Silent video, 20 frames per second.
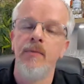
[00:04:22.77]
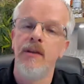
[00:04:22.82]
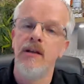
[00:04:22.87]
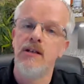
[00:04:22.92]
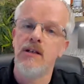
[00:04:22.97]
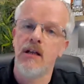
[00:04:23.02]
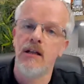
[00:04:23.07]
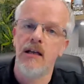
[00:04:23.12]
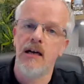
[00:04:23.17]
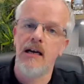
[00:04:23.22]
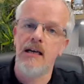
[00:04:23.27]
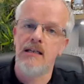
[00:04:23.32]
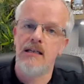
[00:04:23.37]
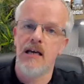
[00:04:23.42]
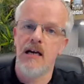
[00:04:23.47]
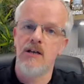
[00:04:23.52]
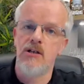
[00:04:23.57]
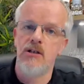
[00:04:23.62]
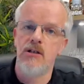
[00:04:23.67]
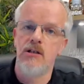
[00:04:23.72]
The Sunday night
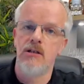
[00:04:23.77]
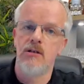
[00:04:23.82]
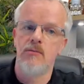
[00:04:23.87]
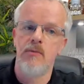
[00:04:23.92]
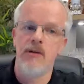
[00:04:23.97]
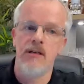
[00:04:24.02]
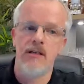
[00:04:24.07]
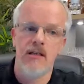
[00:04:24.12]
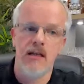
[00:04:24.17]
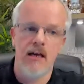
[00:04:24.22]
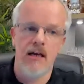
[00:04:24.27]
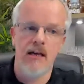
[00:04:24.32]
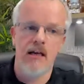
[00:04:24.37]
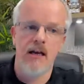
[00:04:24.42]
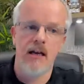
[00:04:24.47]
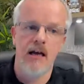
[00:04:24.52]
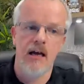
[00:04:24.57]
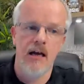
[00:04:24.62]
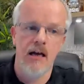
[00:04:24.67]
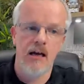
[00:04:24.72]
sessions means that I
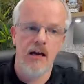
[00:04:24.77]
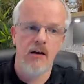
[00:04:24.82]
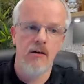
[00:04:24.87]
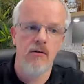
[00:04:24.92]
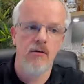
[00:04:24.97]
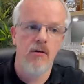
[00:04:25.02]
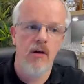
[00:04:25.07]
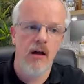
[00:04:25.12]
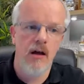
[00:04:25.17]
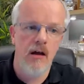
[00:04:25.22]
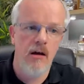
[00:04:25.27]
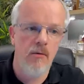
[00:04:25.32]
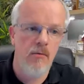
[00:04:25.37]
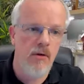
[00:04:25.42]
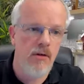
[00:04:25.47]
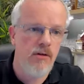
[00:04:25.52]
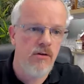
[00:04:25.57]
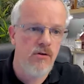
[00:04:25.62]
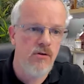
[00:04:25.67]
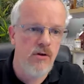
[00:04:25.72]
can hang out
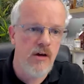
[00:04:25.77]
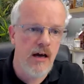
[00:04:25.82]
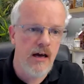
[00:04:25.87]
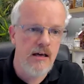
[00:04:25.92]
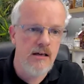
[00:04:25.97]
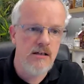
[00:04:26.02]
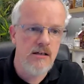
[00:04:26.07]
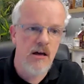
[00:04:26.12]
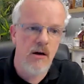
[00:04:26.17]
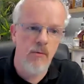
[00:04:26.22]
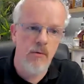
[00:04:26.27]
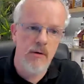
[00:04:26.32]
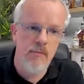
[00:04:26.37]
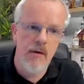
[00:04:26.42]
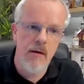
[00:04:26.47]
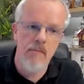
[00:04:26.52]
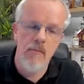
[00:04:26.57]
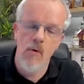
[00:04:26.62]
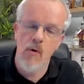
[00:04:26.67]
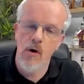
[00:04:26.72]
with you guys a wee
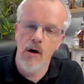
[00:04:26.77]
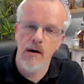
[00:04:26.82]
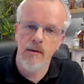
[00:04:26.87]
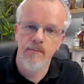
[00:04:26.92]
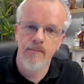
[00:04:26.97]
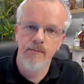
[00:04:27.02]
bit more